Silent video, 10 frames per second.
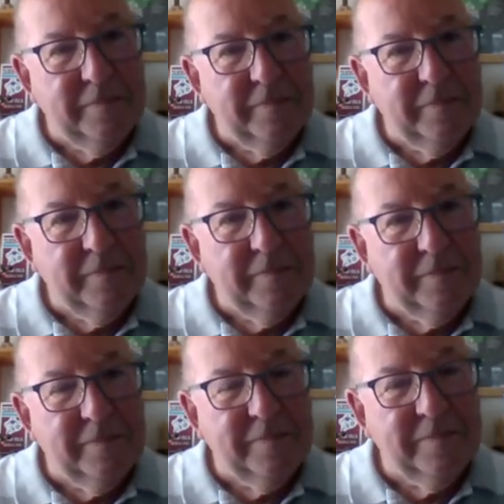
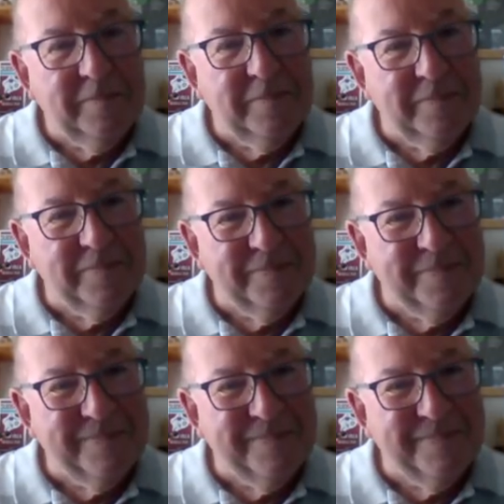
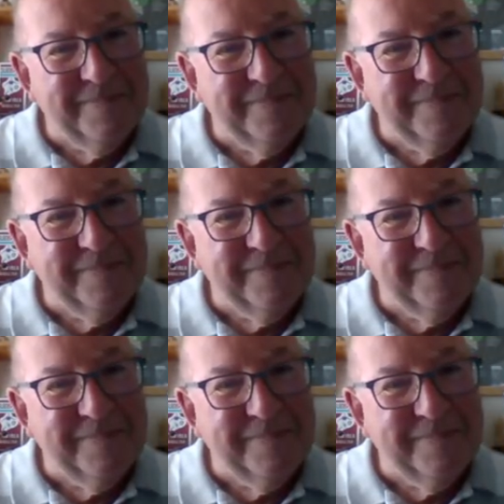(silent)